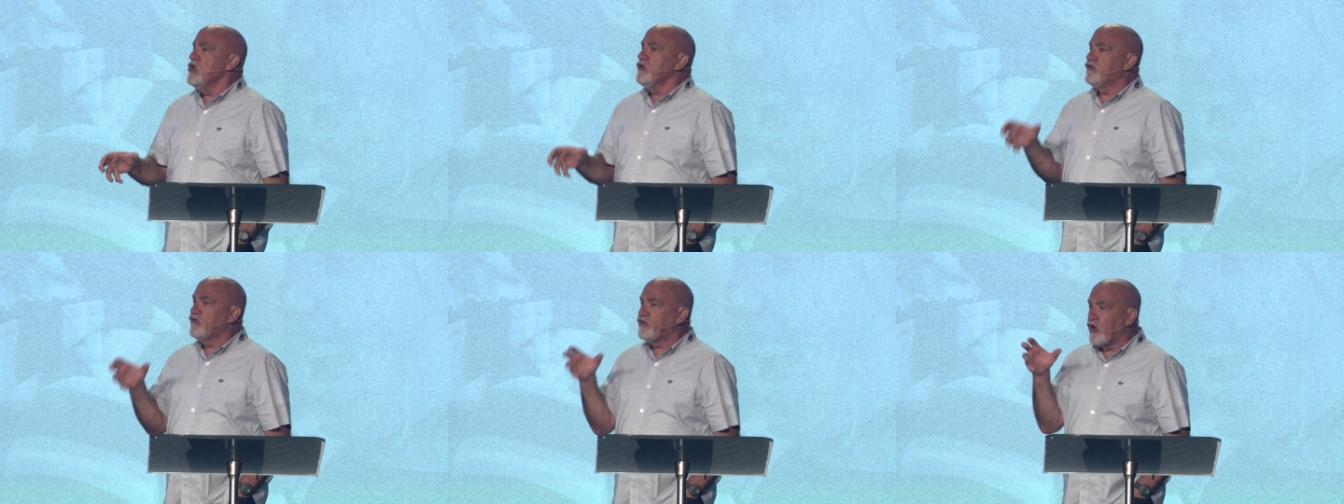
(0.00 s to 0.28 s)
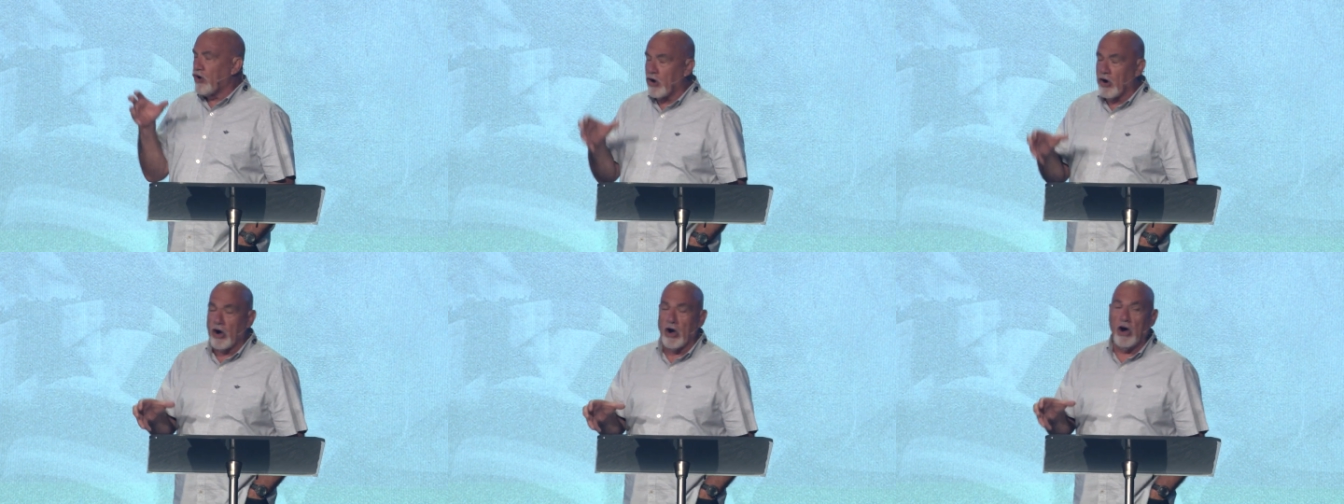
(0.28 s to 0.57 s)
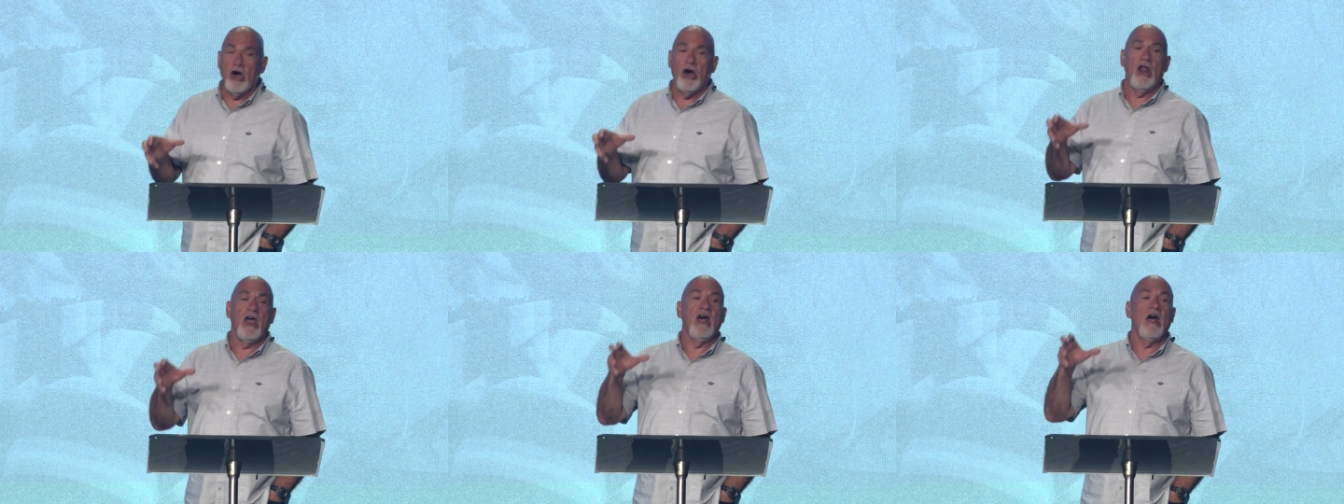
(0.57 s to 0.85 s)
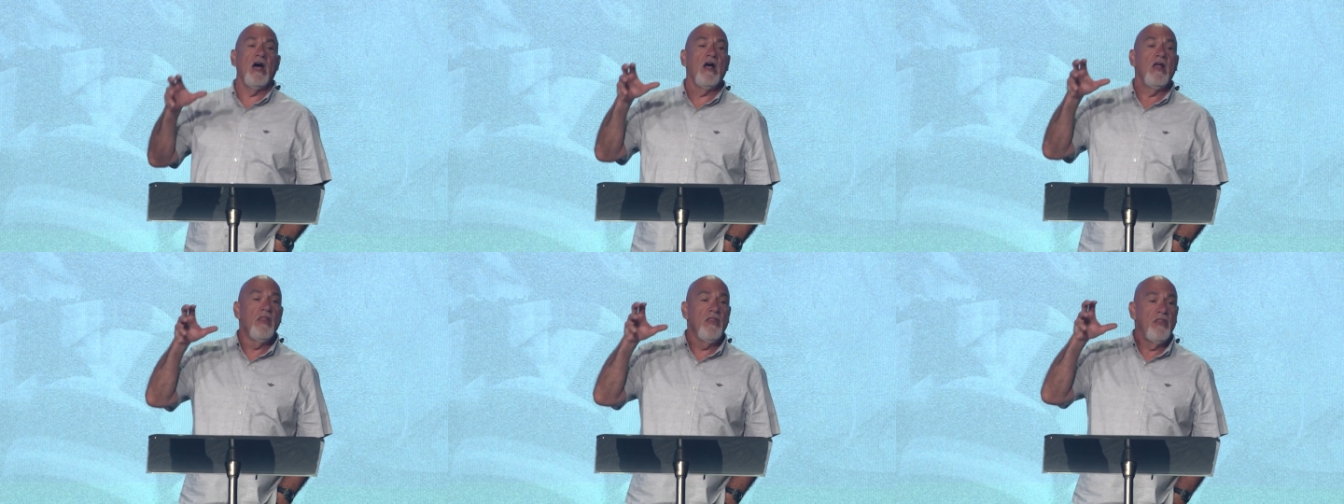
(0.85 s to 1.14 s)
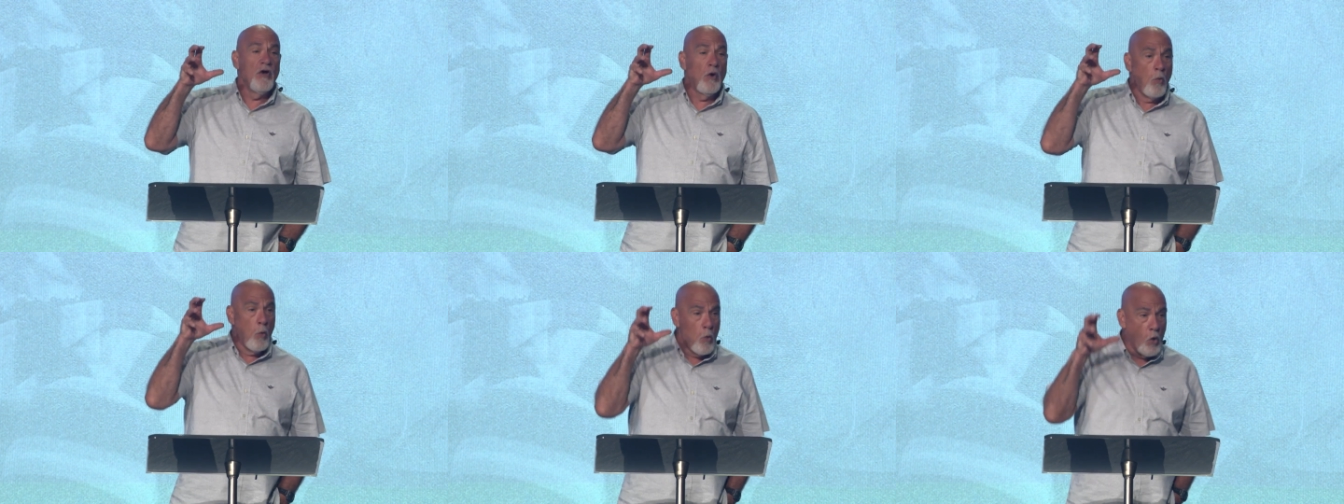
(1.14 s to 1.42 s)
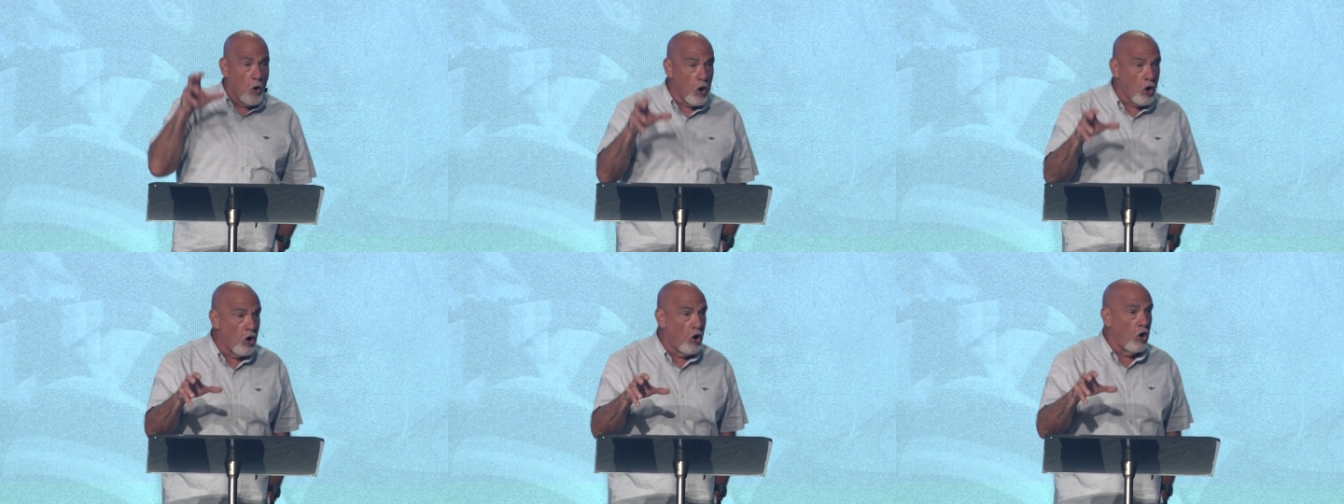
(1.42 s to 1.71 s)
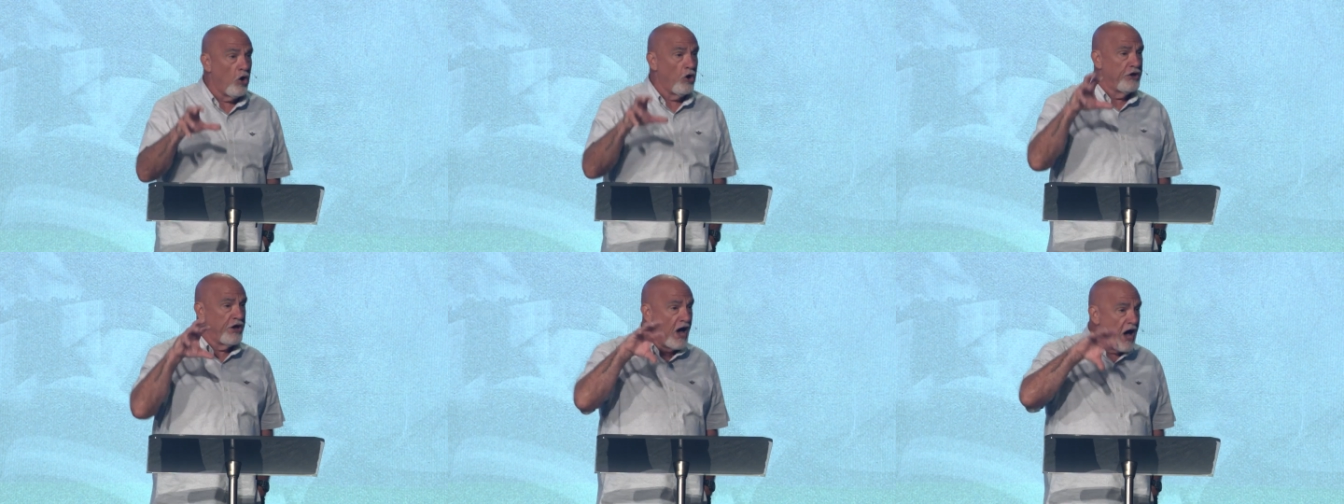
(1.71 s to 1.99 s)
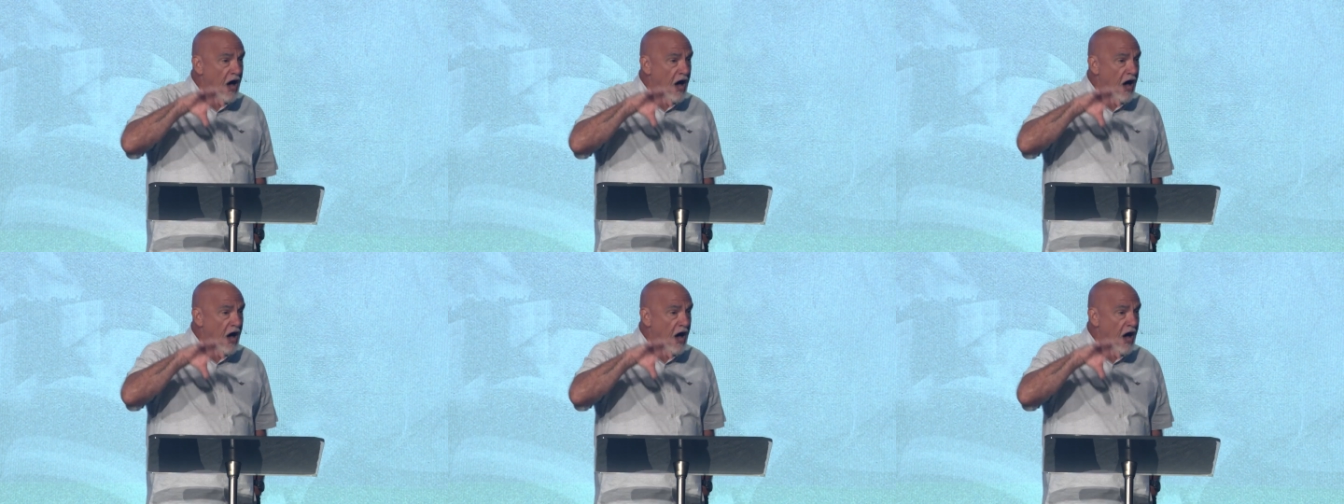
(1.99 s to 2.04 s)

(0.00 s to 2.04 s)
turned the world